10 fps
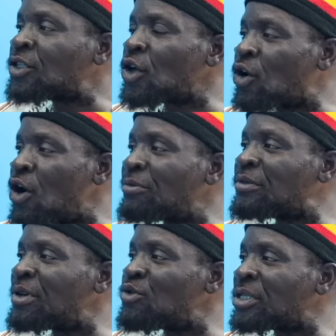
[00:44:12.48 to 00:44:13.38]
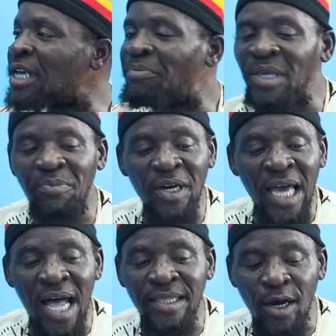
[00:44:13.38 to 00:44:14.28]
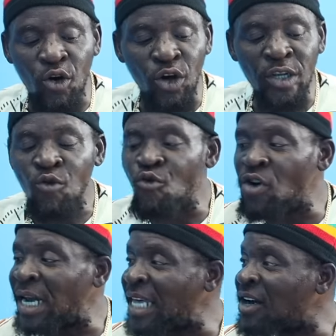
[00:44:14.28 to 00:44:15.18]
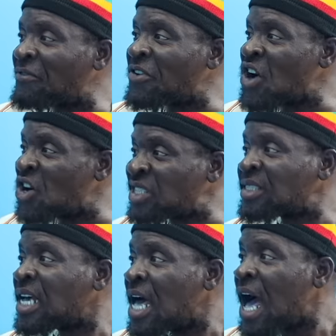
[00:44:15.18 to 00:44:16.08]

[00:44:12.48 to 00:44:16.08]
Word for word: circumference that people can't take out the whole of your verse